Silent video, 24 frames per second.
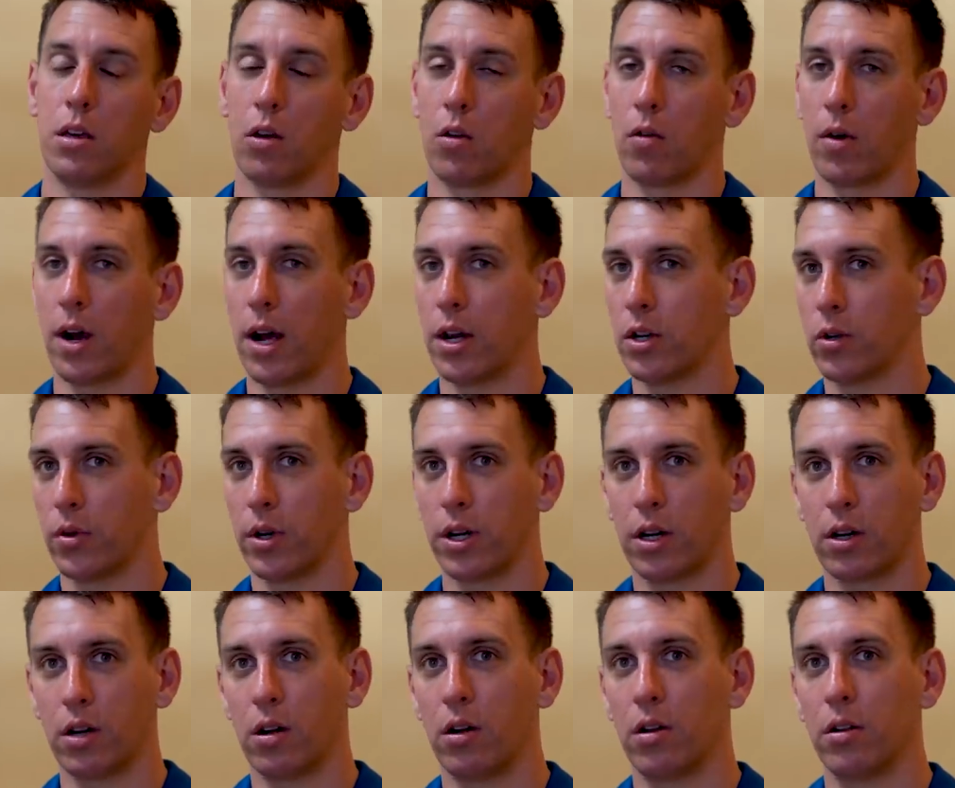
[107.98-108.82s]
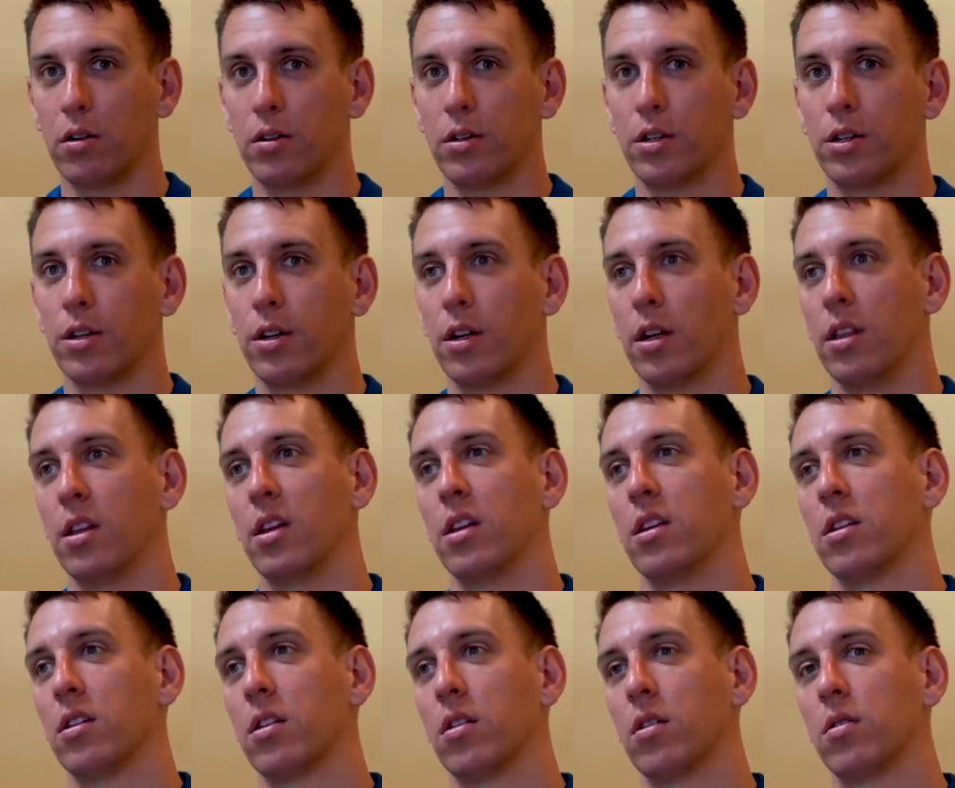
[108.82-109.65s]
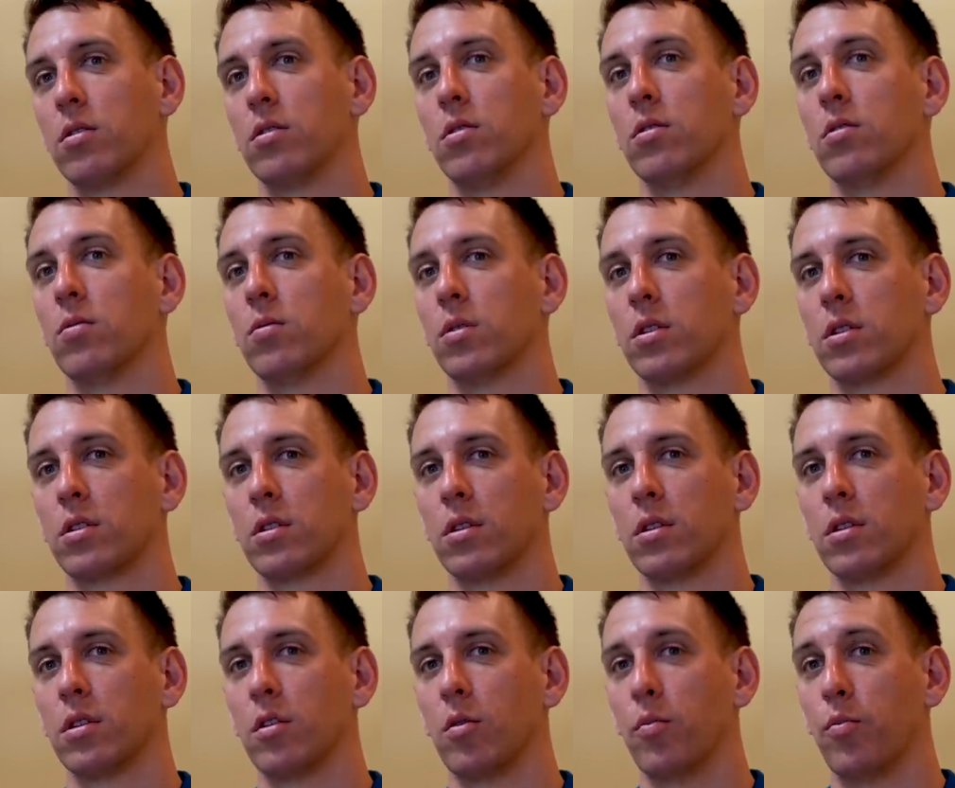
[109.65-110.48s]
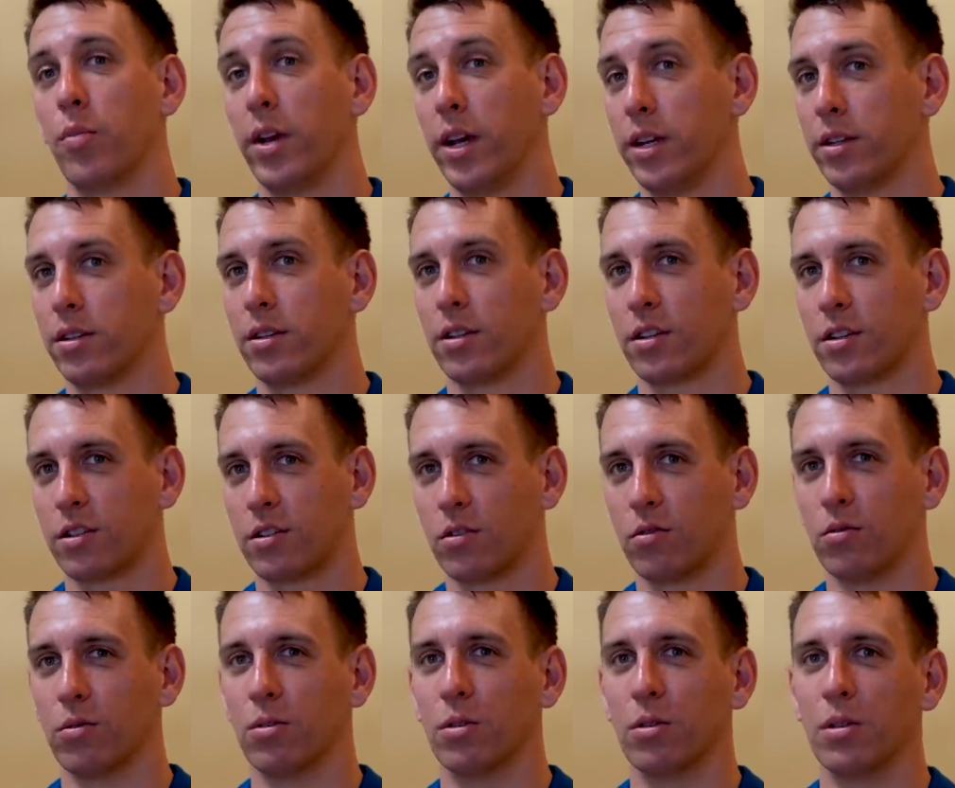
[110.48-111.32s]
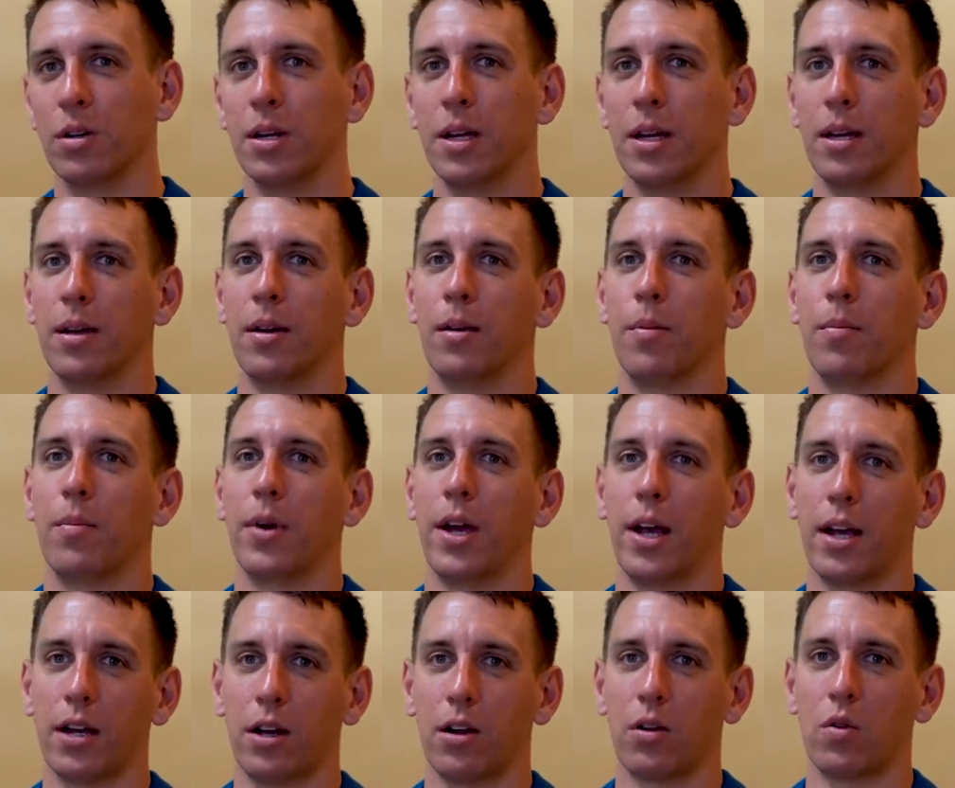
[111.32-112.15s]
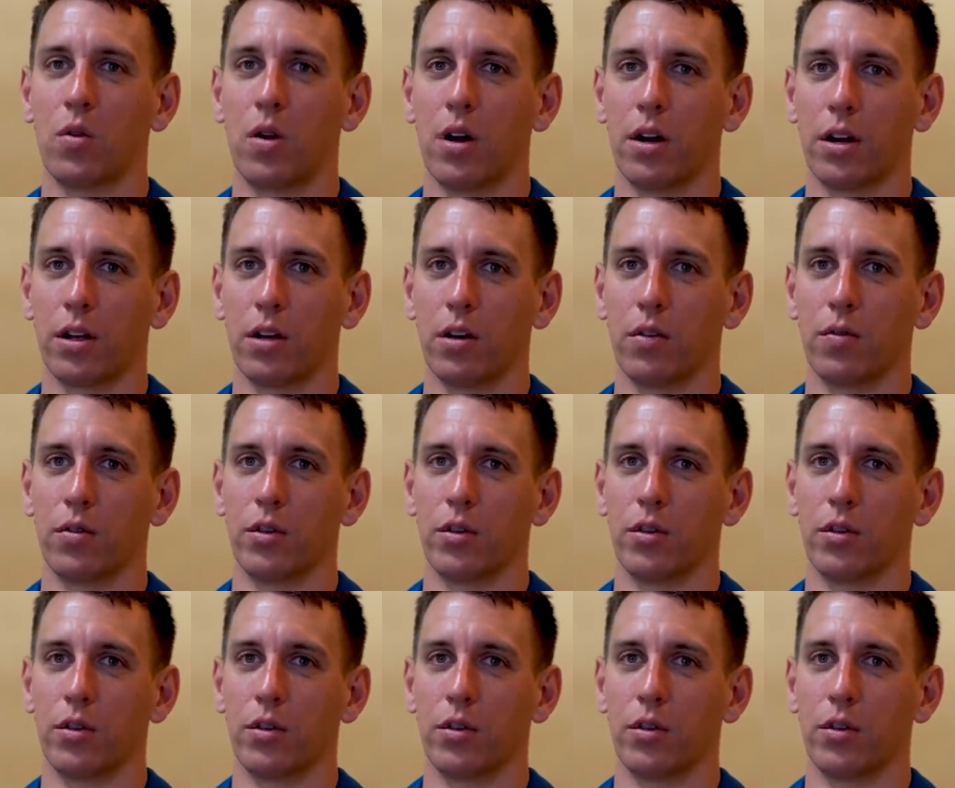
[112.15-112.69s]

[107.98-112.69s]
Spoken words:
You graduate college, and then you go to what's called the basic school back in Quantico,